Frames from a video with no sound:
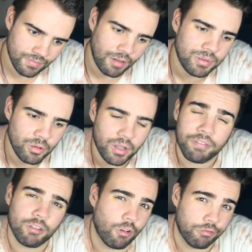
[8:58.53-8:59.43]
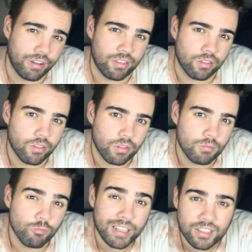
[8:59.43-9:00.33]
I've been doing it for the wrong reasons
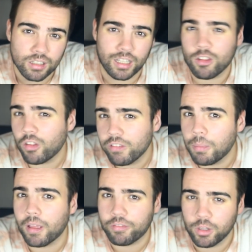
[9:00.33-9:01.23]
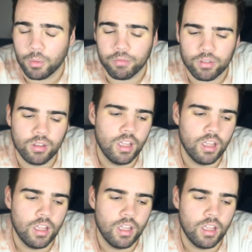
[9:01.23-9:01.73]
recently, just over the past few months,